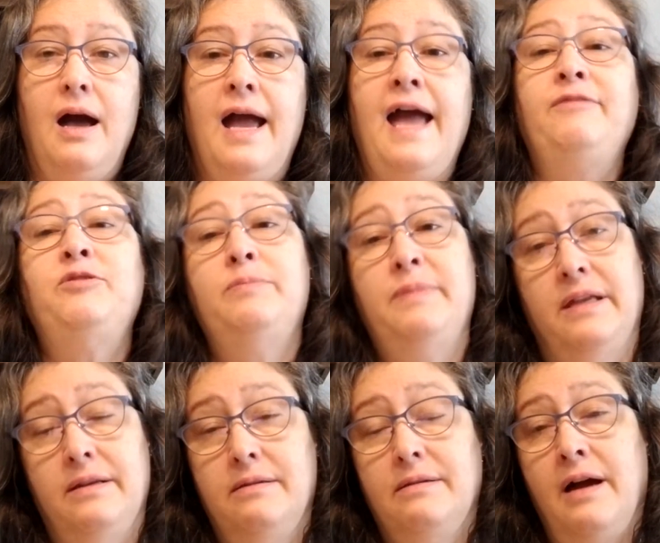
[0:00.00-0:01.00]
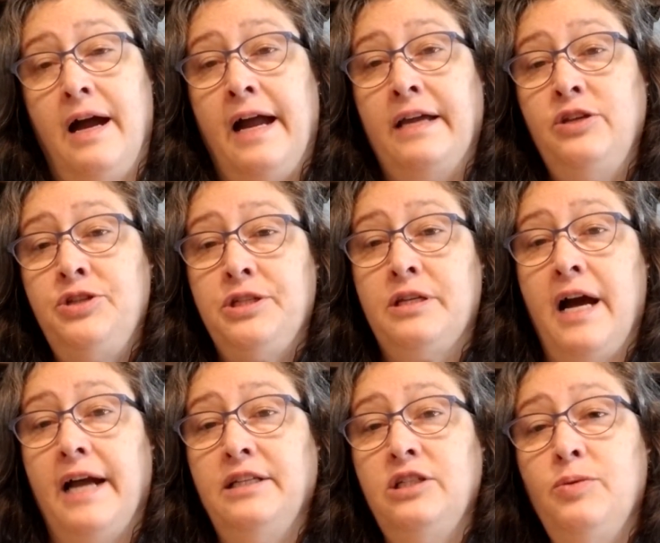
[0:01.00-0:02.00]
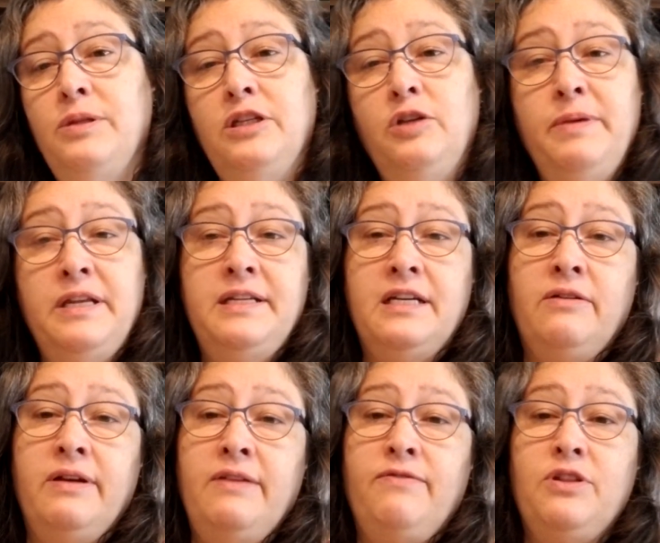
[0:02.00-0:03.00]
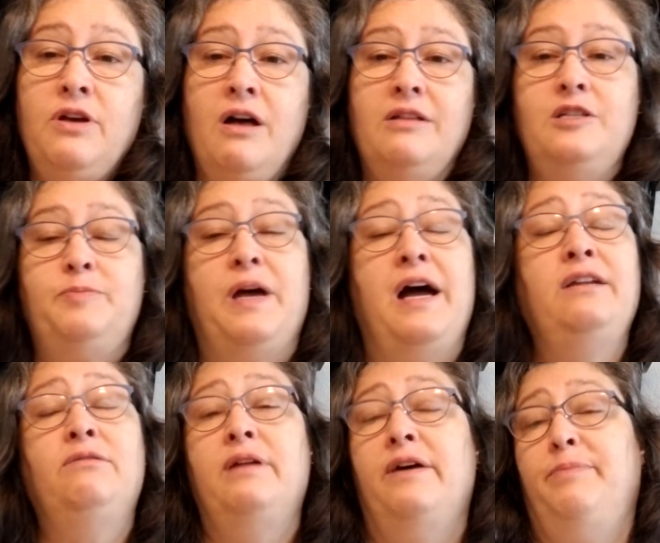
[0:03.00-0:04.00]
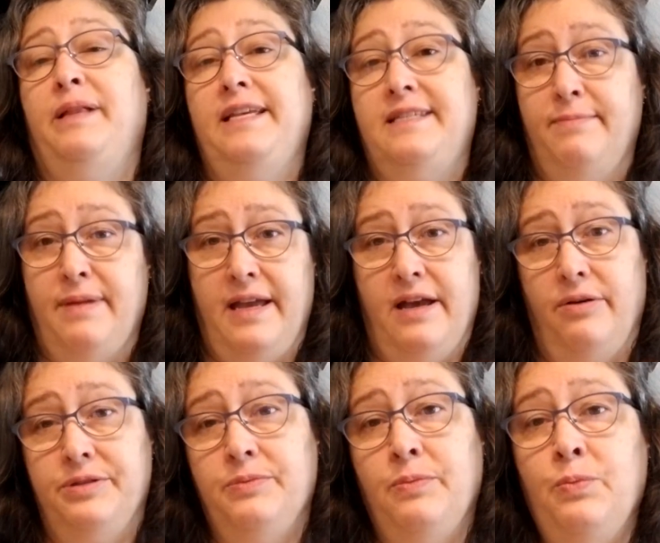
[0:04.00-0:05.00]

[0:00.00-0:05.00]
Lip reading: have to admit, I used to kind of do a little bit of decorating for the holidays, but I don't have place in my house.